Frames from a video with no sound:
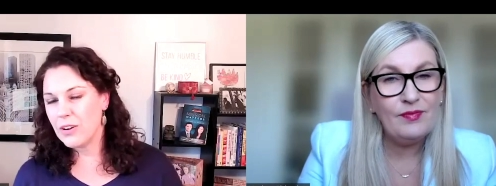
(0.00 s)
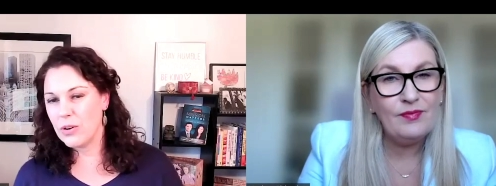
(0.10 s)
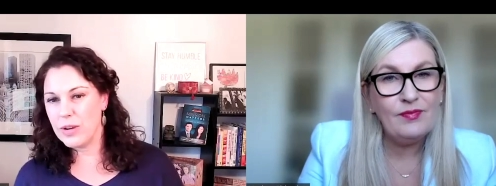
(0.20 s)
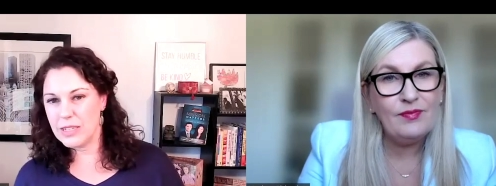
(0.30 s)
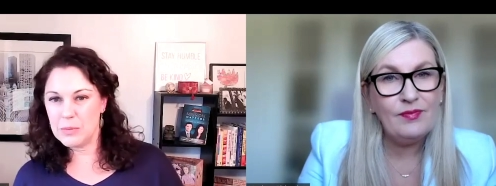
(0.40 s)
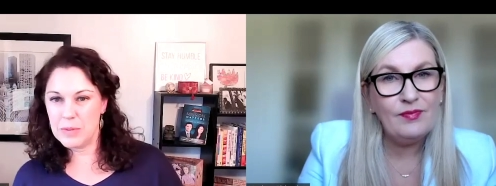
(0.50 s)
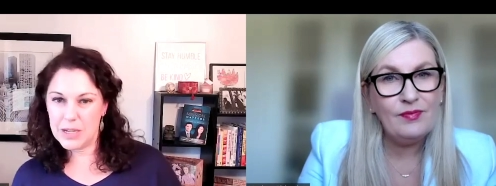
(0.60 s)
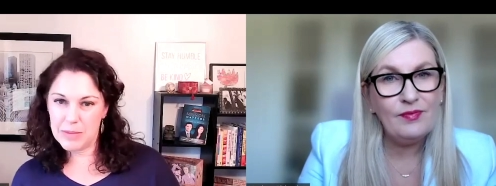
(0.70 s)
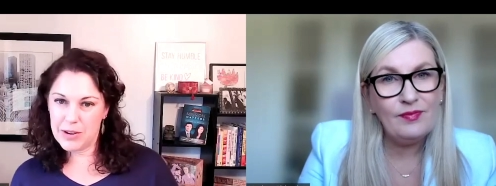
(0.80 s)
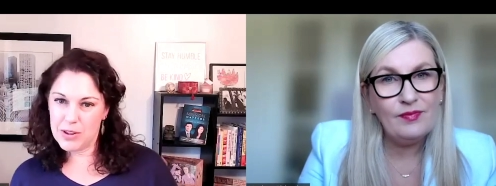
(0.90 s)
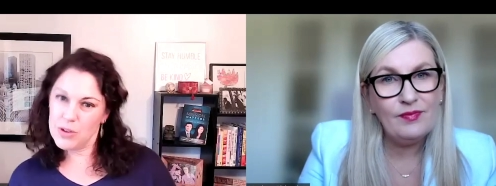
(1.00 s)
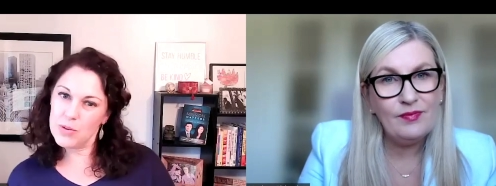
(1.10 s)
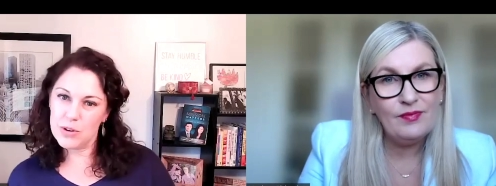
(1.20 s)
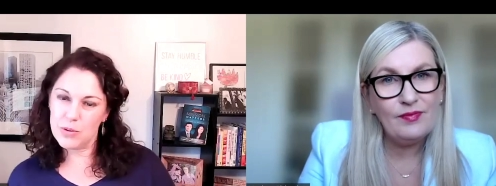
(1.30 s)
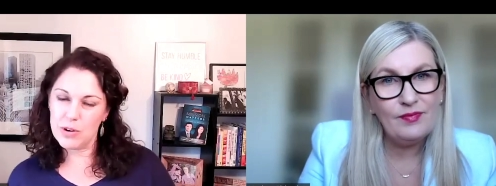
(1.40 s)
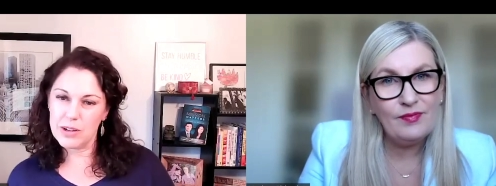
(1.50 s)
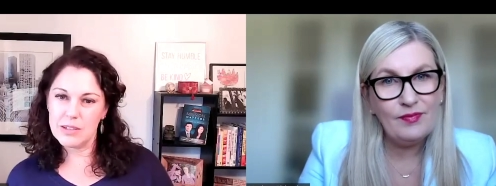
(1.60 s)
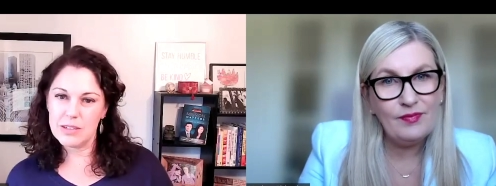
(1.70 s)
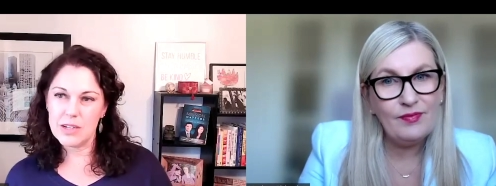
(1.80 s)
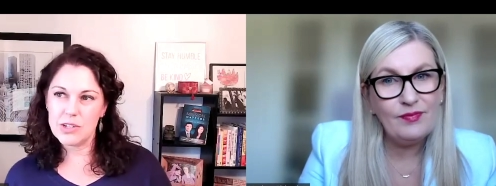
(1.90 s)
Speaker 1: they're going to speak about you and your
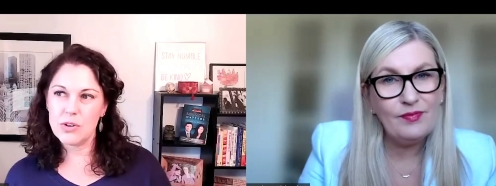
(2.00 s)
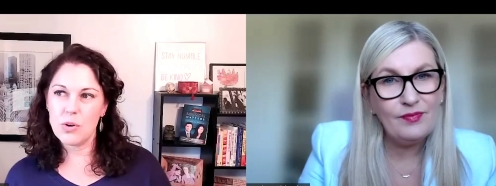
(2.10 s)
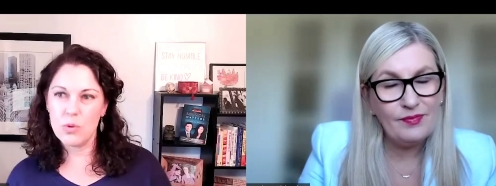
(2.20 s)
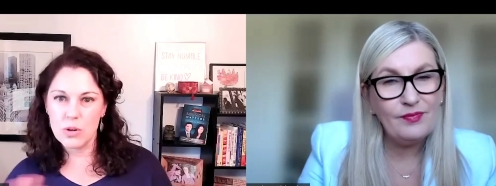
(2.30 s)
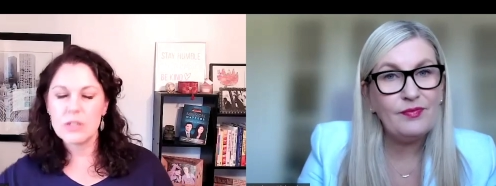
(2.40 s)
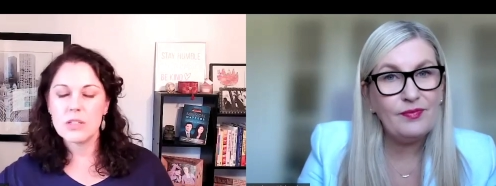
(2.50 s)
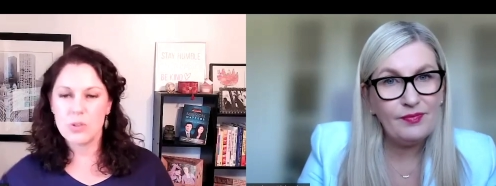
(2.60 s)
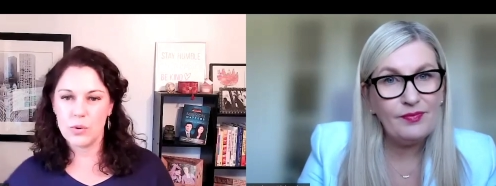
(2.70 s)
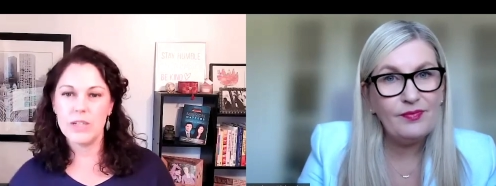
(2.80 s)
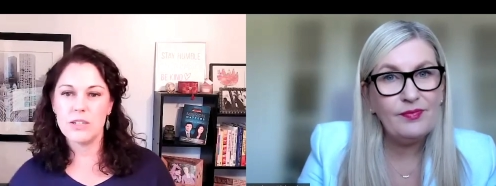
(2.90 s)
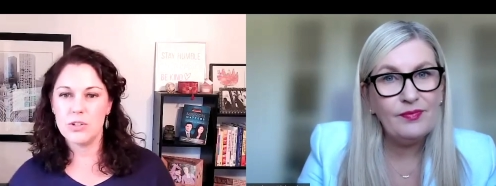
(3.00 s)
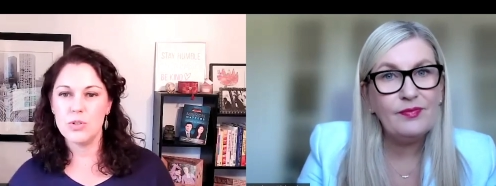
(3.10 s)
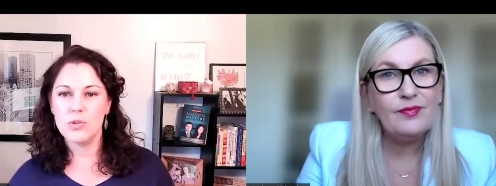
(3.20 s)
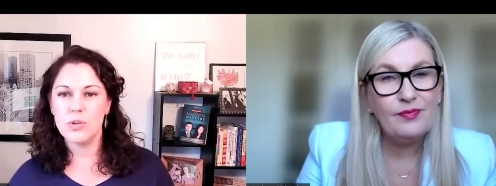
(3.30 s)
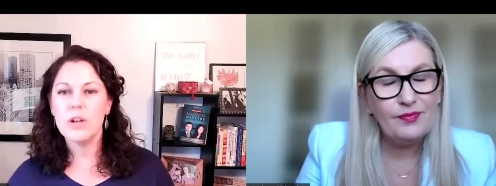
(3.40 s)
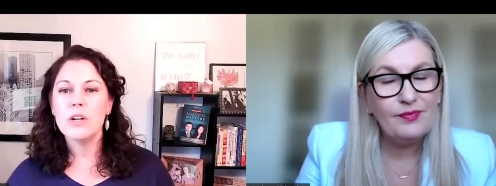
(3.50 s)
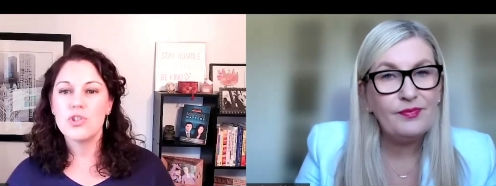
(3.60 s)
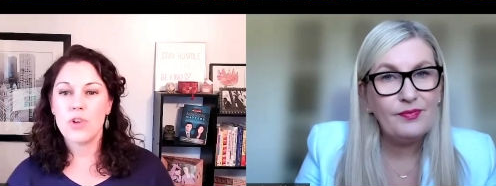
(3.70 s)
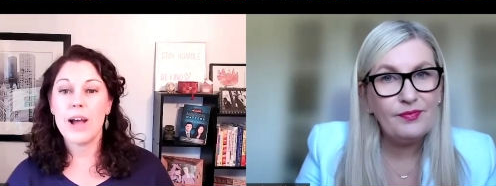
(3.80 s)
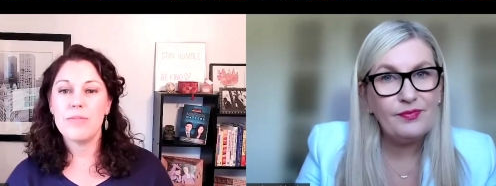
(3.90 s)
organization, or it's going to
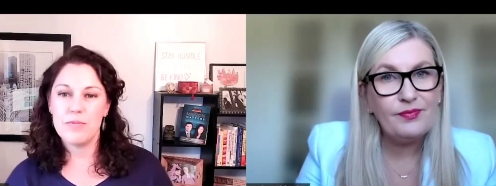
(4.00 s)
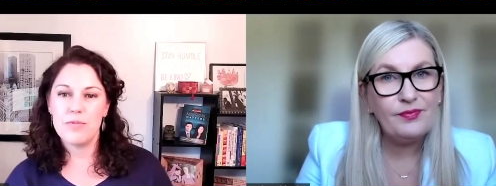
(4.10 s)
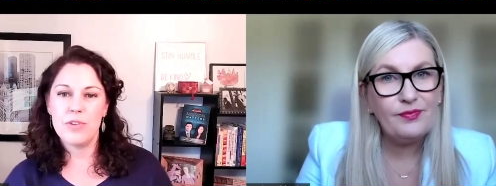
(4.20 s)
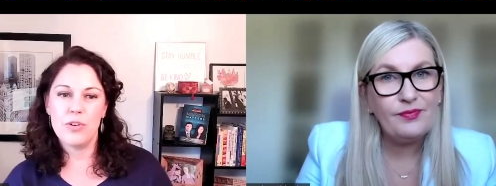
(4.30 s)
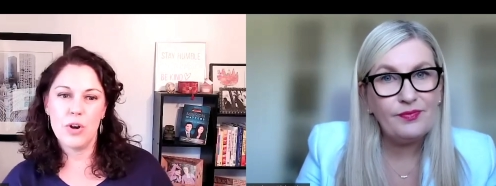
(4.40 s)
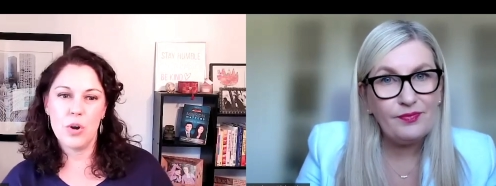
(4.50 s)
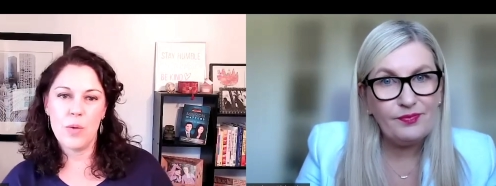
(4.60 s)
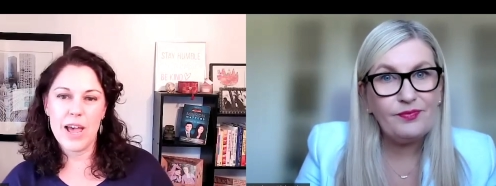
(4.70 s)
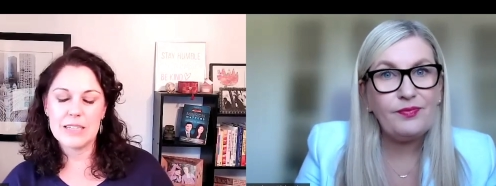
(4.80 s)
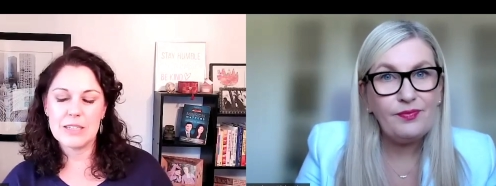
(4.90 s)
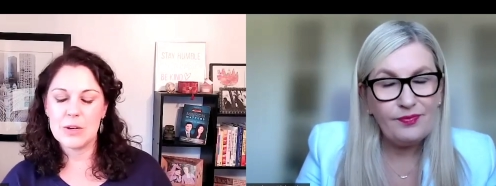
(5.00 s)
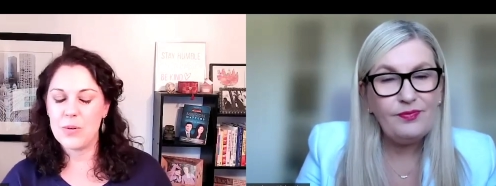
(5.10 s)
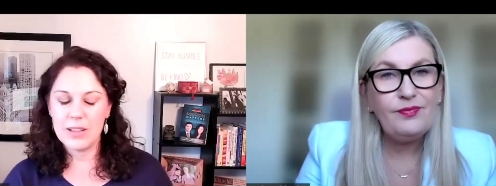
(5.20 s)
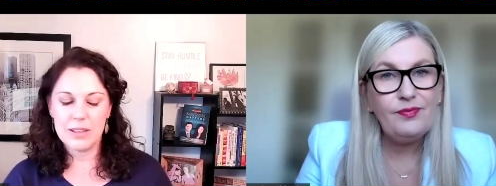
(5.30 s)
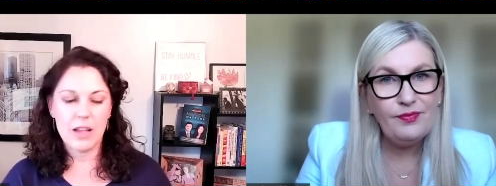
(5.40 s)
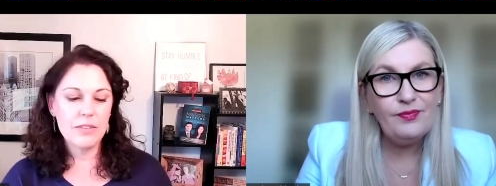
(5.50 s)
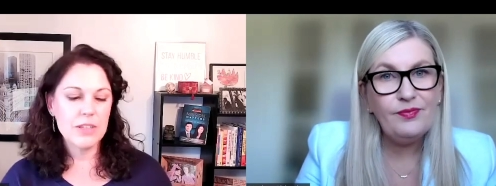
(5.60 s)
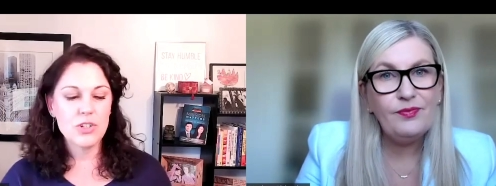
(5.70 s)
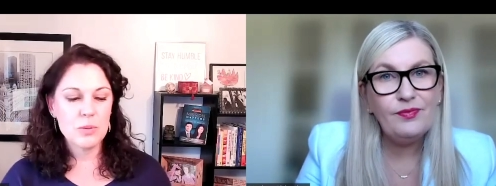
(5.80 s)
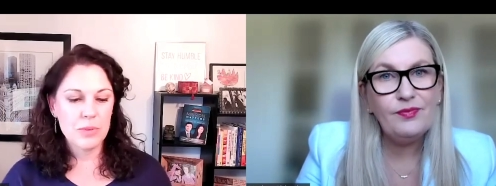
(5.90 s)
drive them further away. So I love
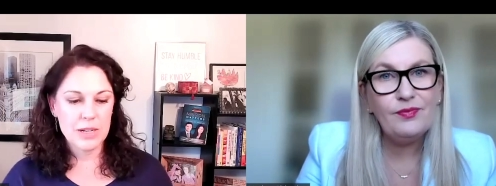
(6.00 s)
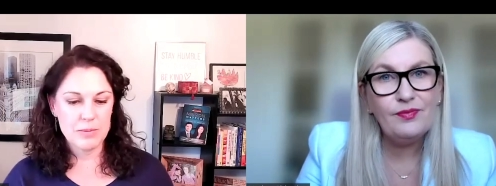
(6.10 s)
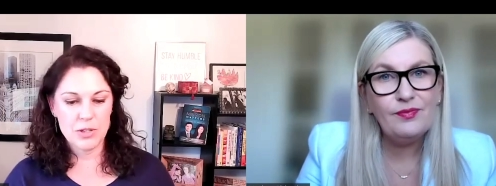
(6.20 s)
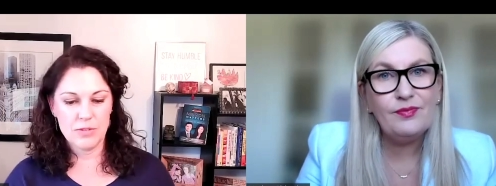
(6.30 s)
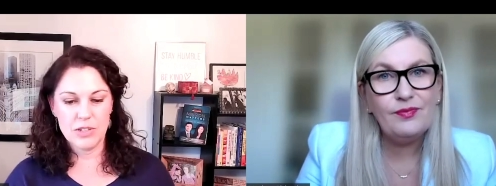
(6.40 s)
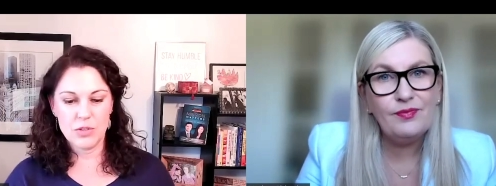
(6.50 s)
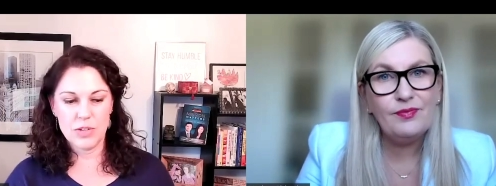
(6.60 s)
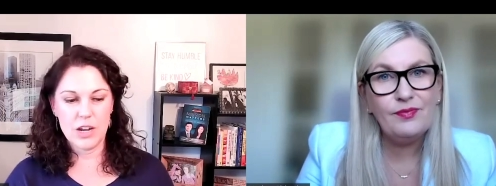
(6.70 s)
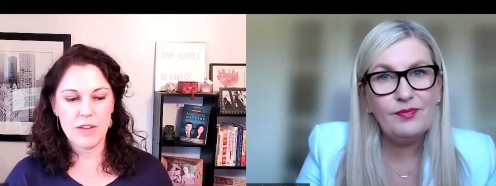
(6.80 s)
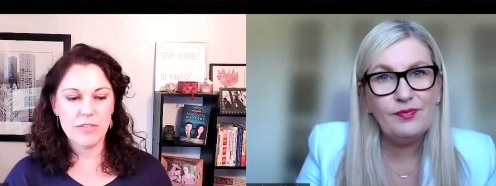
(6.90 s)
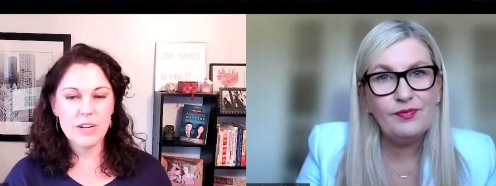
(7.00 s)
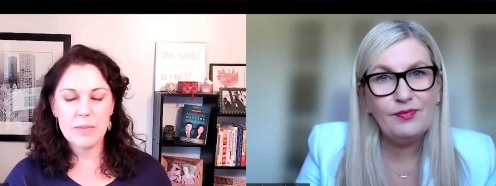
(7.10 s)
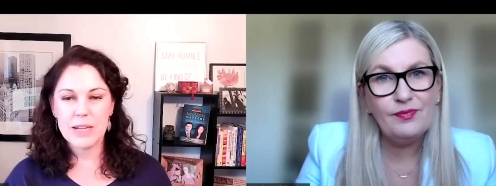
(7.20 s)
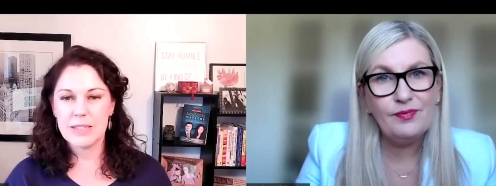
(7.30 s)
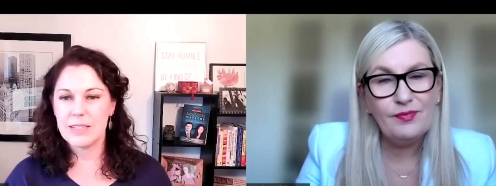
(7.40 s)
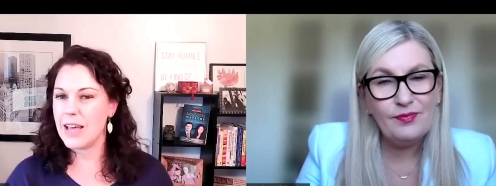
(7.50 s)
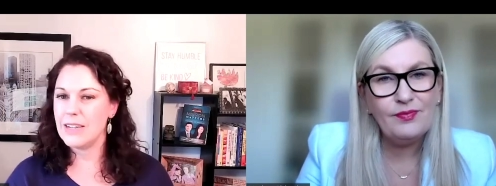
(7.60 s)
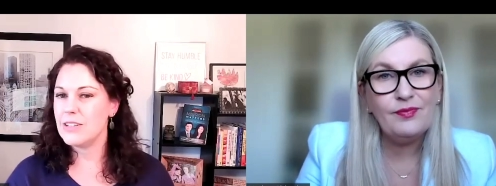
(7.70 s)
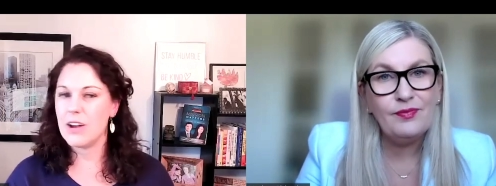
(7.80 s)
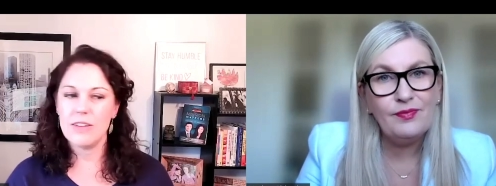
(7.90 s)
that you bring up service recovery because that
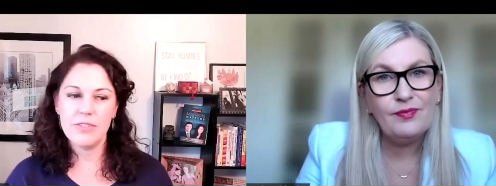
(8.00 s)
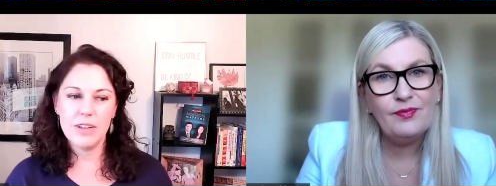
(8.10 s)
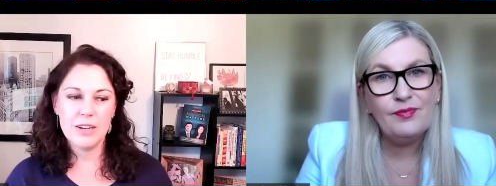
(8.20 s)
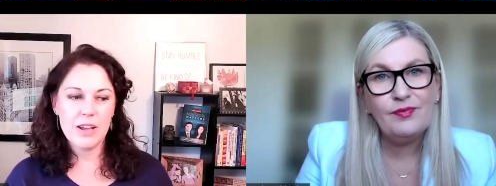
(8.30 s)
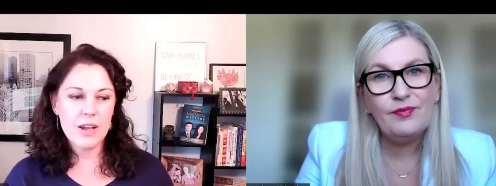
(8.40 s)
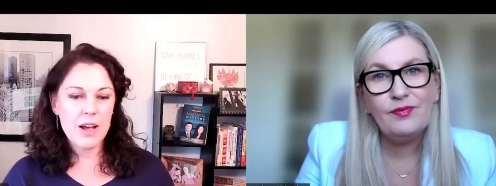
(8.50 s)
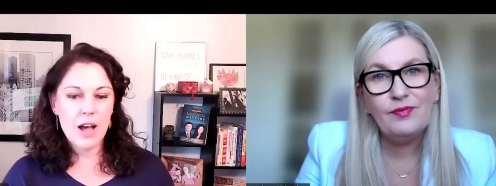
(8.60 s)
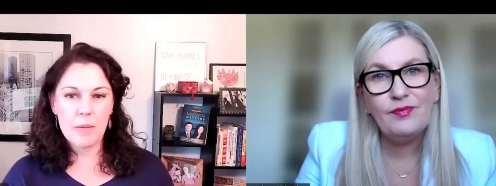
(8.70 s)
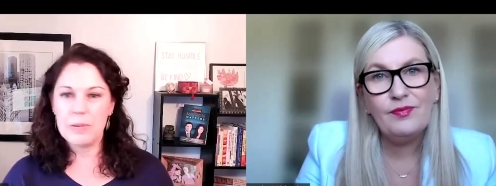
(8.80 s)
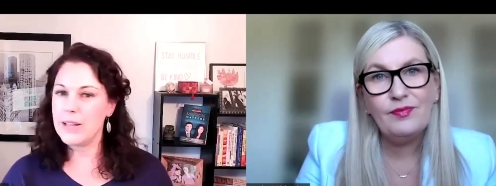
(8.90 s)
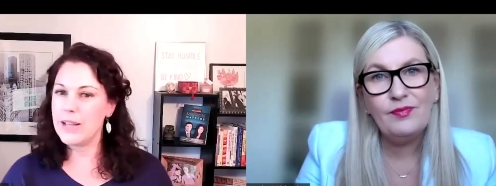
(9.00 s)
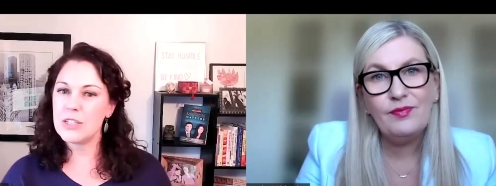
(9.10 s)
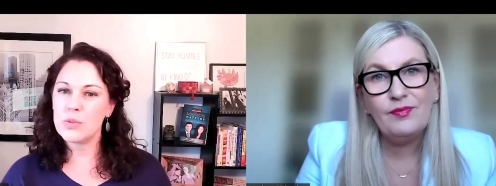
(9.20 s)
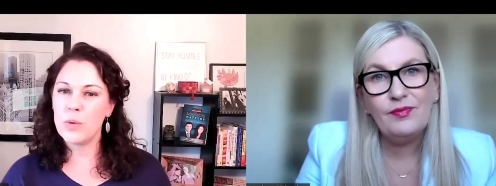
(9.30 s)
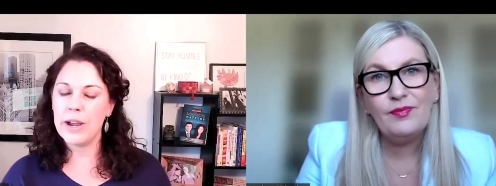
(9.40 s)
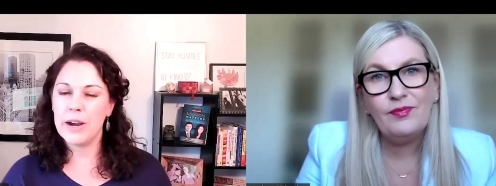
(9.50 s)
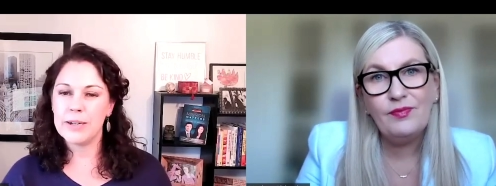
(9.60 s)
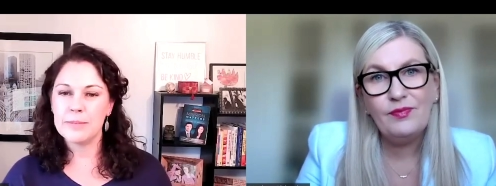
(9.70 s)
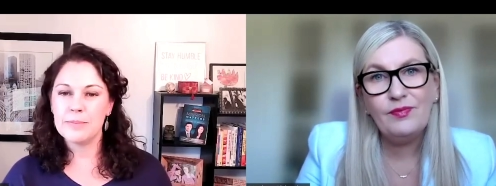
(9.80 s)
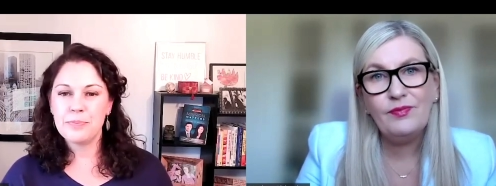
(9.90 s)
is often a place
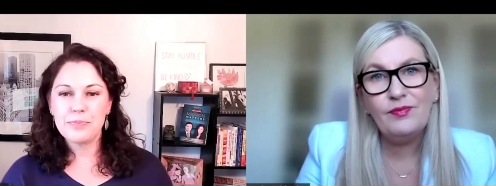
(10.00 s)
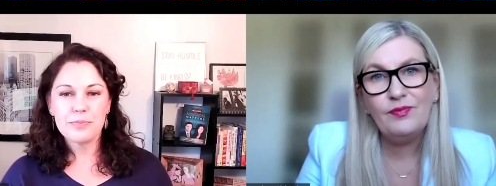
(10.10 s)
where